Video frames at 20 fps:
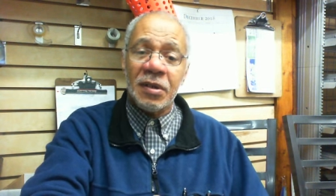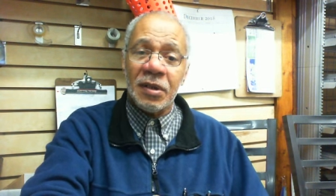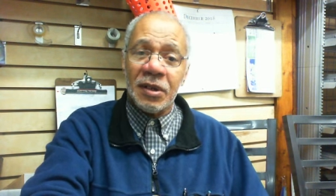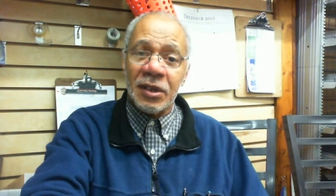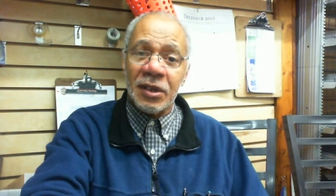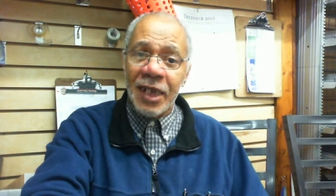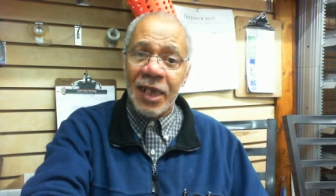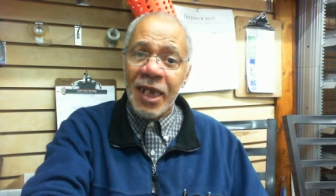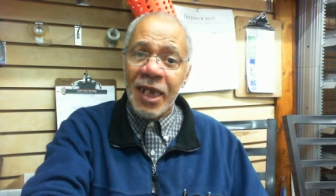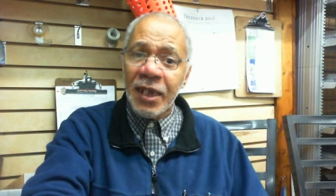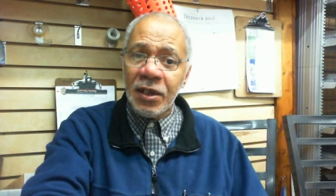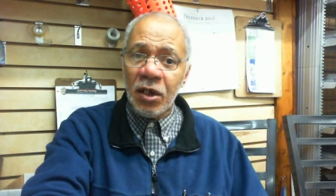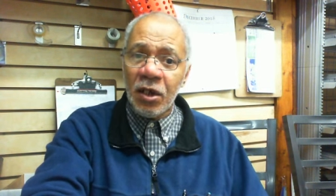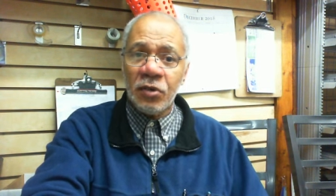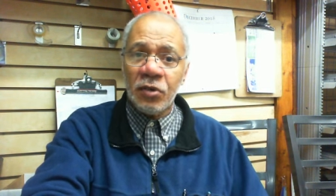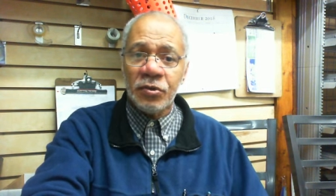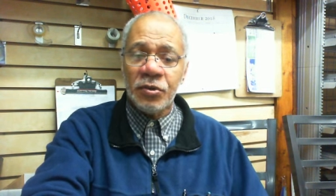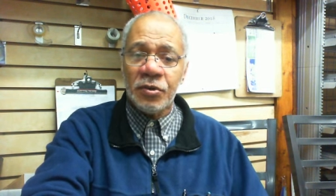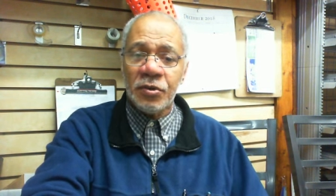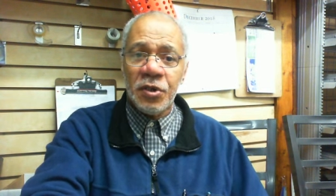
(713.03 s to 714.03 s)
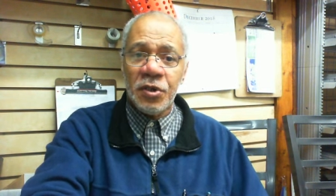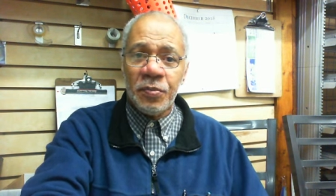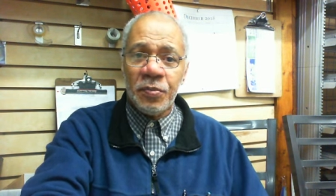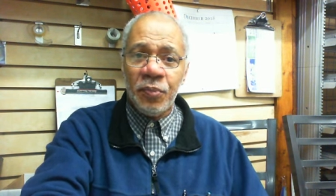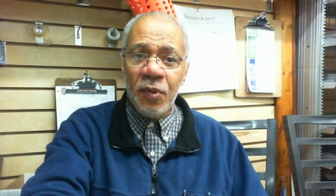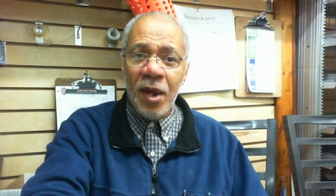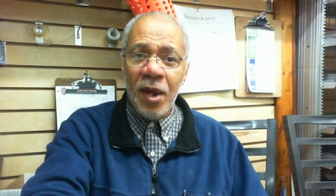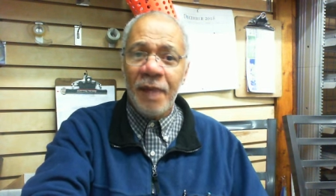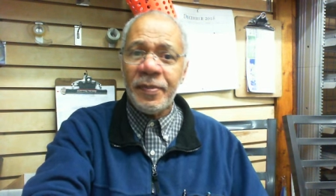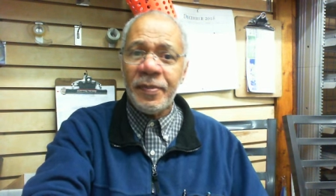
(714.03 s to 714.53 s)
landowner, your
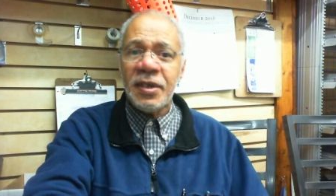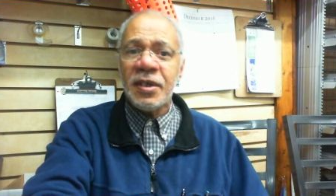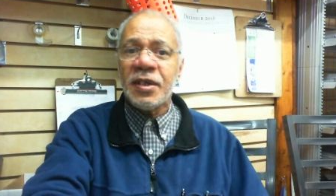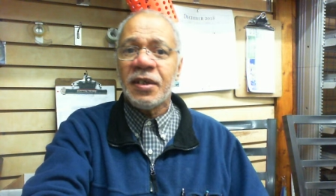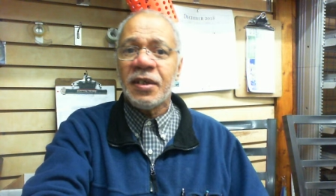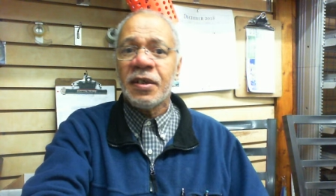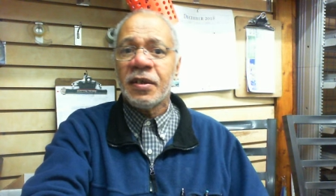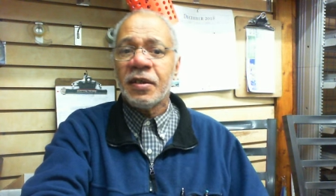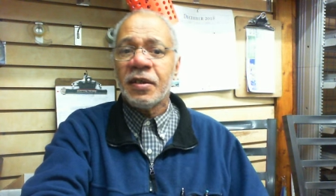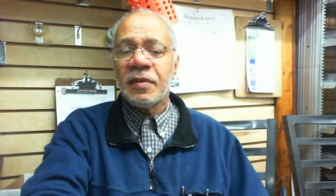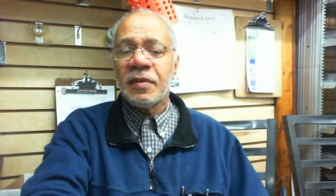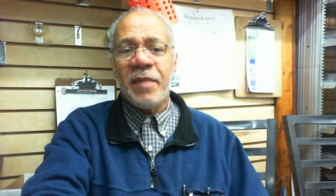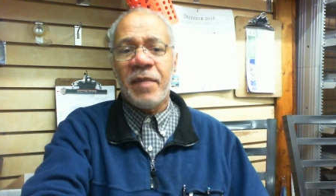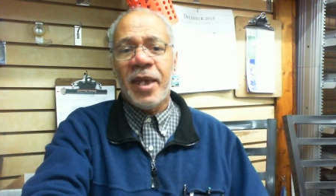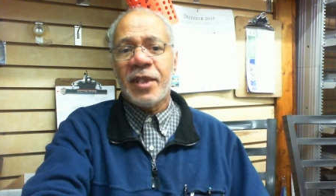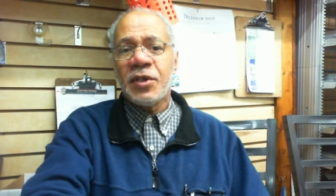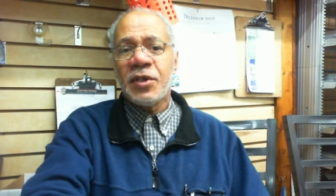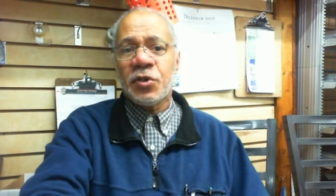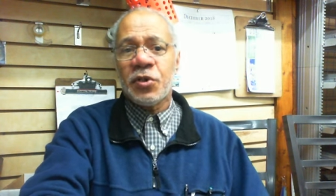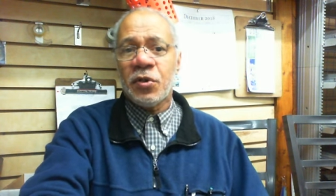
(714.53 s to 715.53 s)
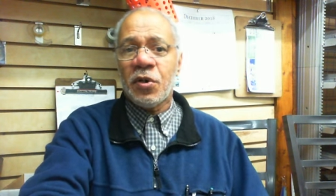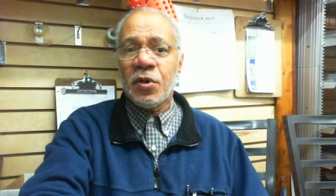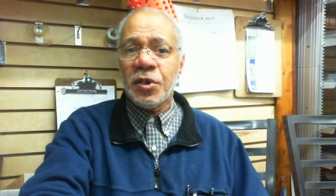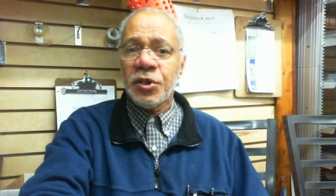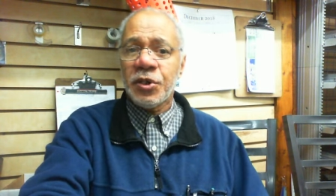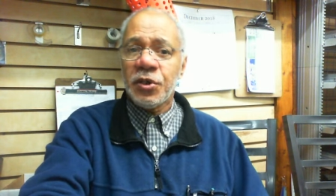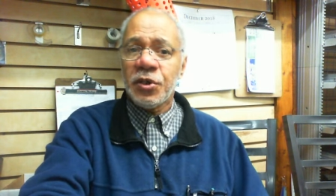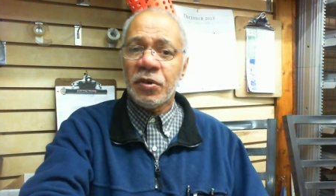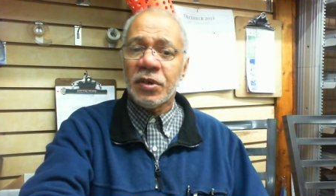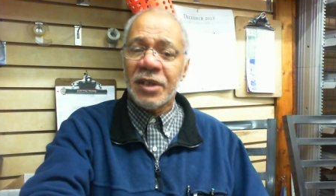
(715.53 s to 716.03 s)
property manager, or
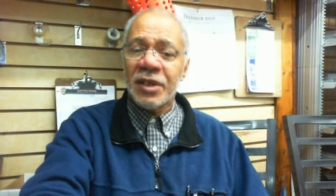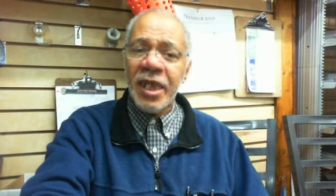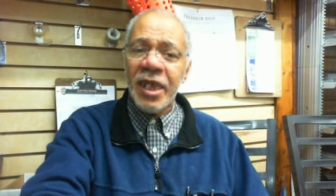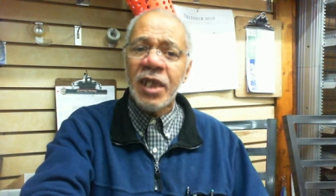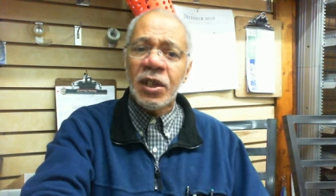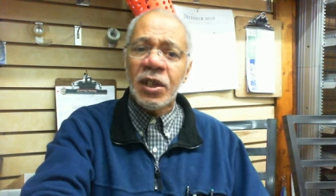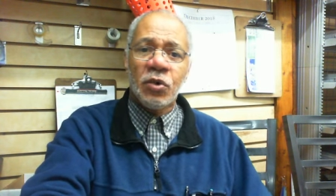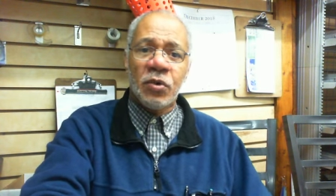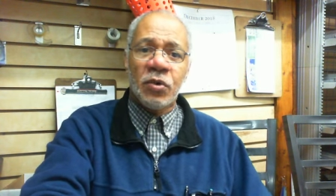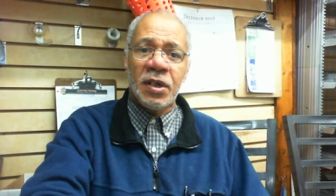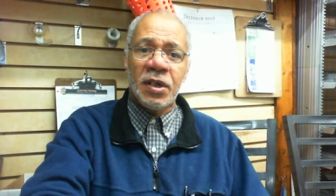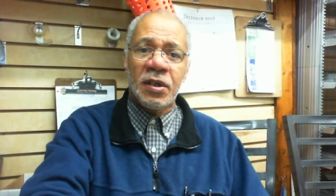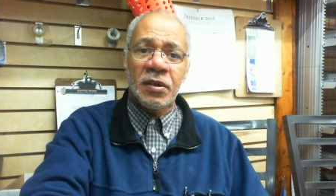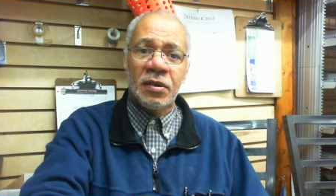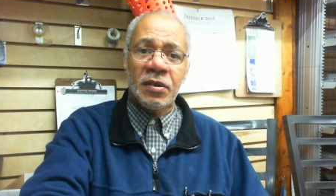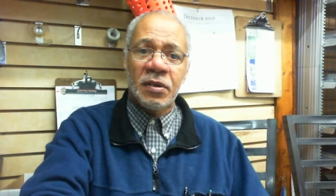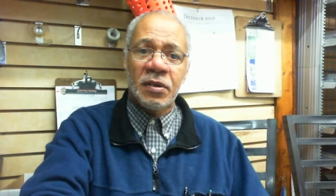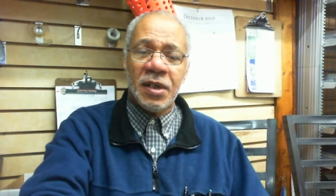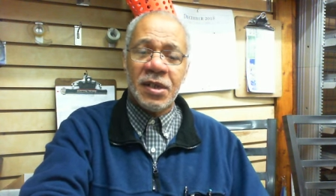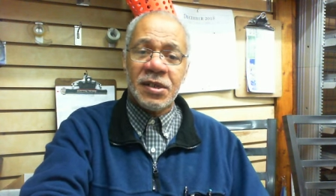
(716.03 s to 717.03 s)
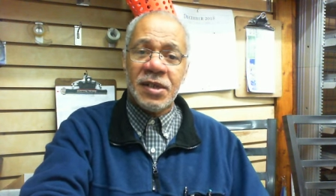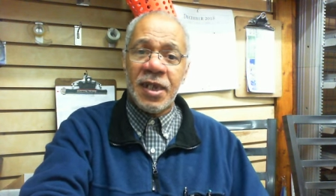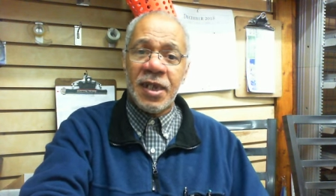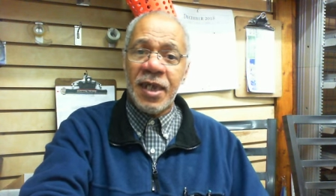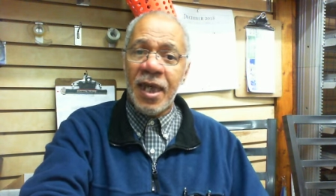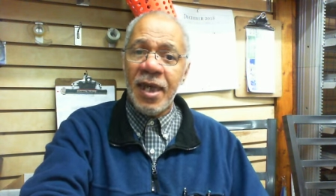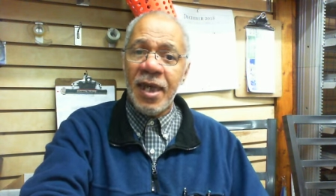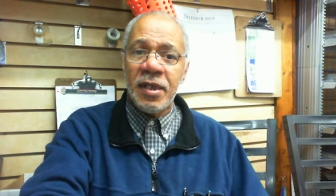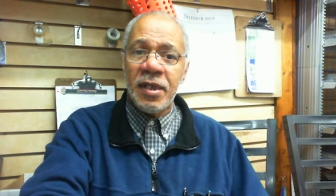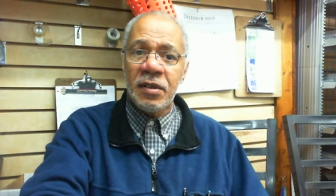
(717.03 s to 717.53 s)
your landlord and say,
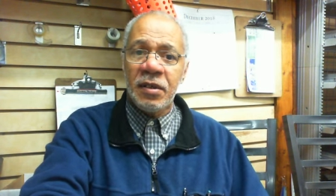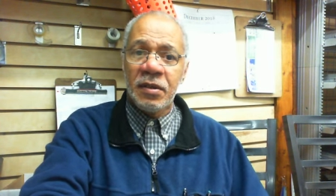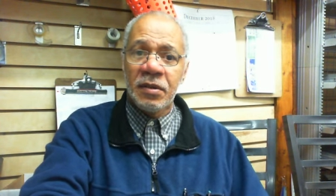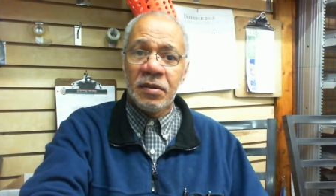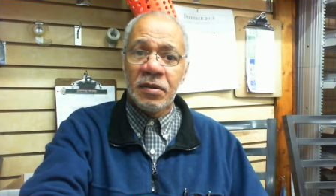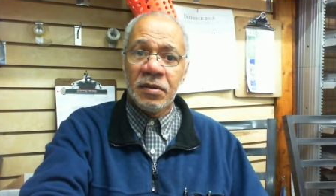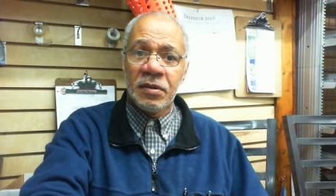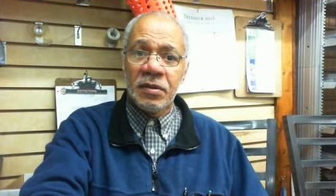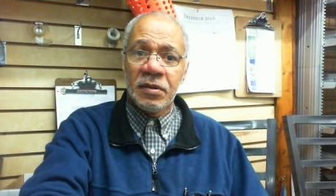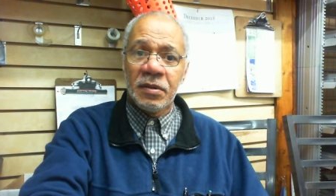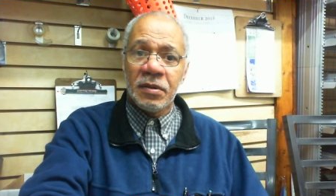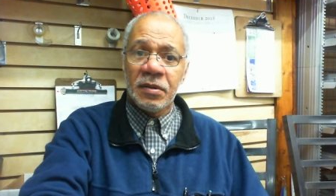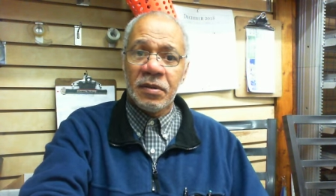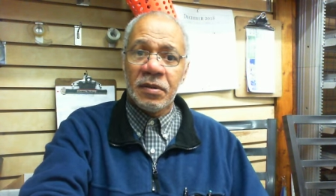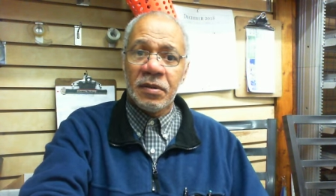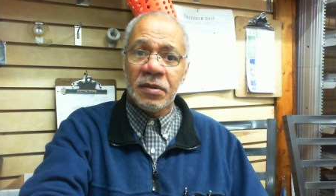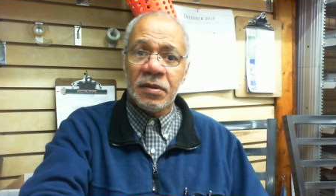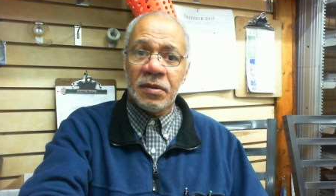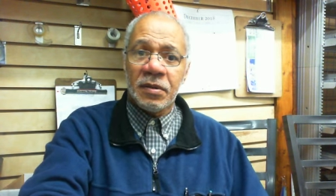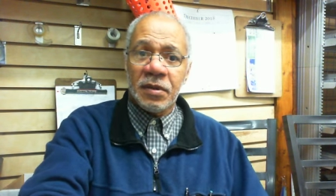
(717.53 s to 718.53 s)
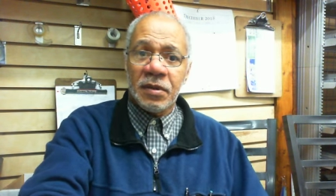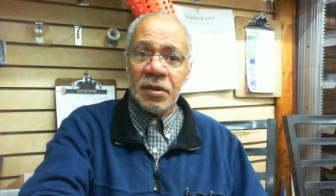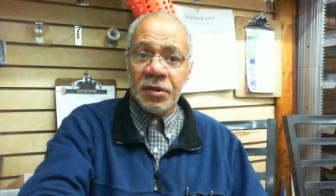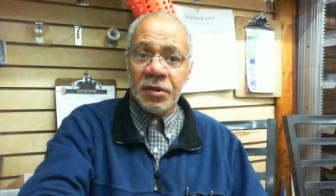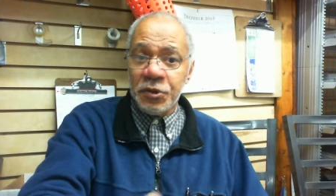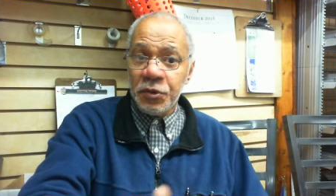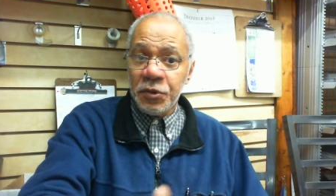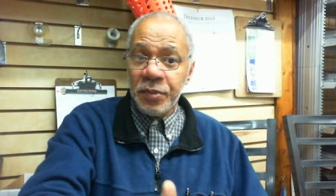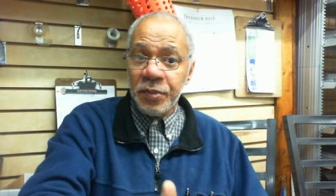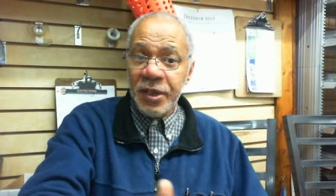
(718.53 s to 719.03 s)
hey,
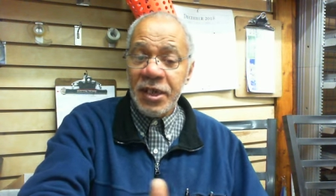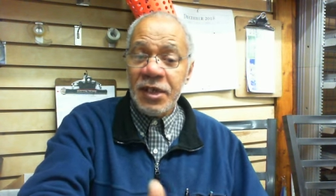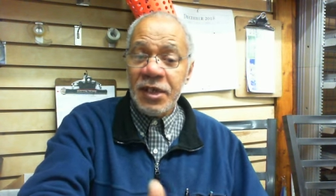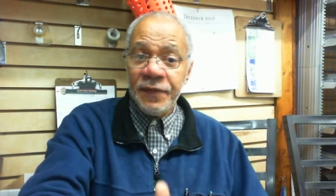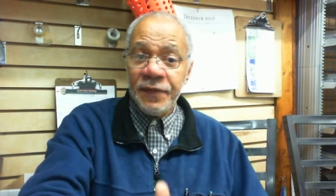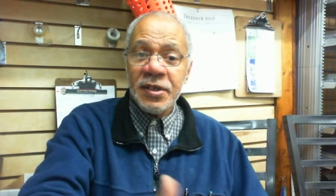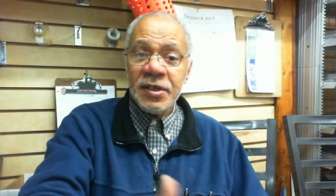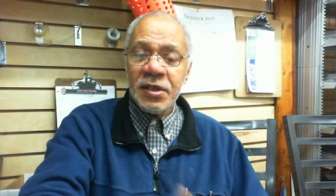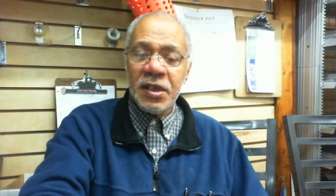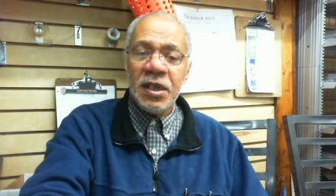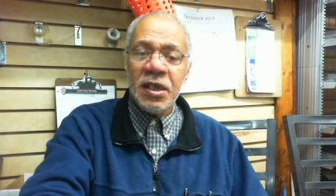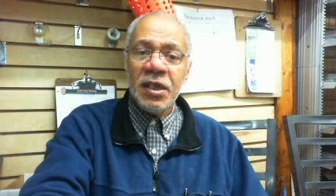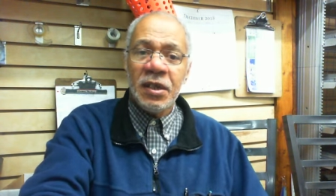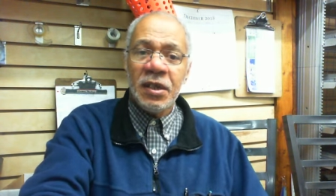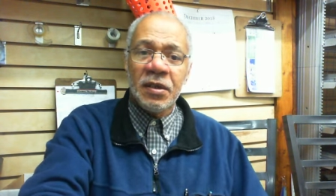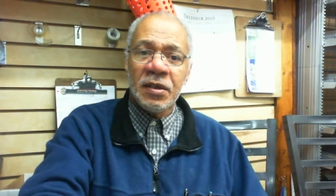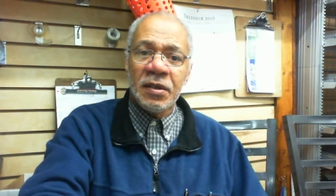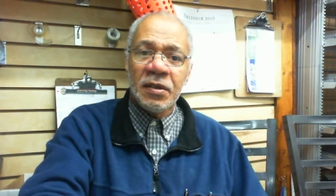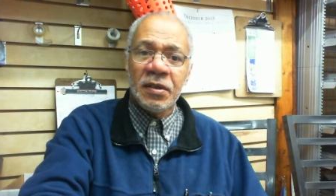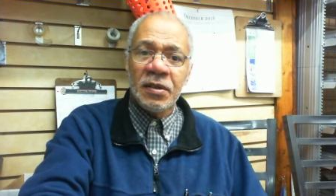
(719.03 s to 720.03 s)
could you please fix the heat?